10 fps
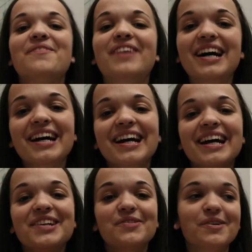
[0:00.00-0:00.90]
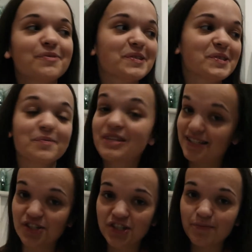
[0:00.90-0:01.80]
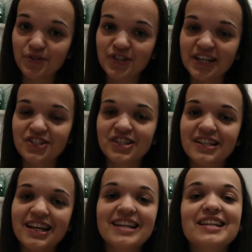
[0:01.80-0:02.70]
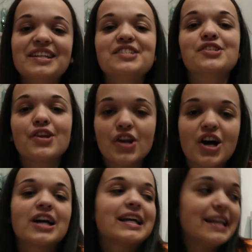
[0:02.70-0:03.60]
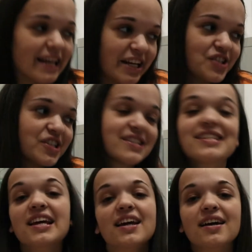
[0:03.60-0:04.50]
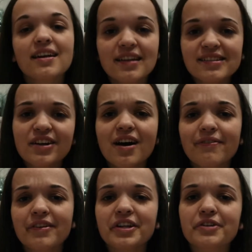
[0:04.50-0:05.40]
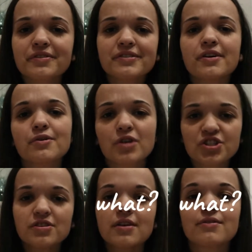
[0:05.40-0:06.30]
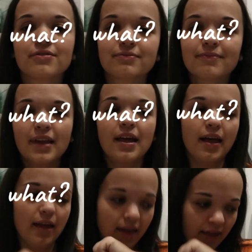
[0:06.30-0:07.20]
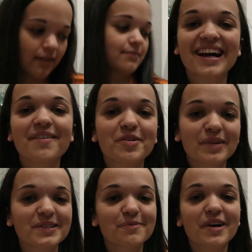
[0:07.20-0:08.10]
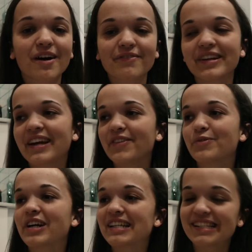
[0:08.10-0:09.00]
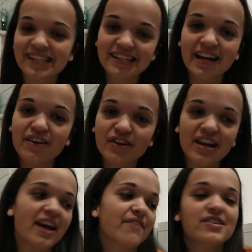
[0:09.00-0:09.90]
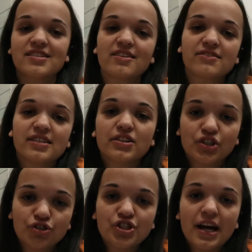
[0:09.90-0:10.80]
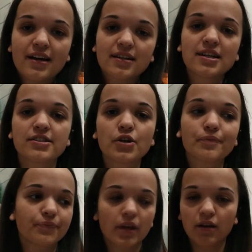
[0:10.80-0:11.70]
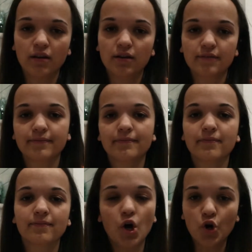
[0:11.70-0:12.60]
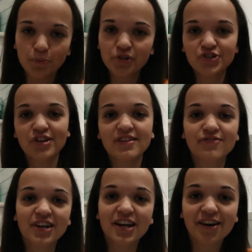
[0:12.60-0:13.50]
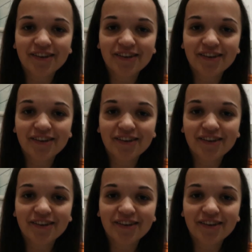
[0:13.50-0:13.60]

My dwarfism is a gene mutation, and it is not contagious, unless I cough on you, so watch yourself going to make some coffee and then we're gonna sit down and have ourselves a little chat. So, hope you enjoyed this video.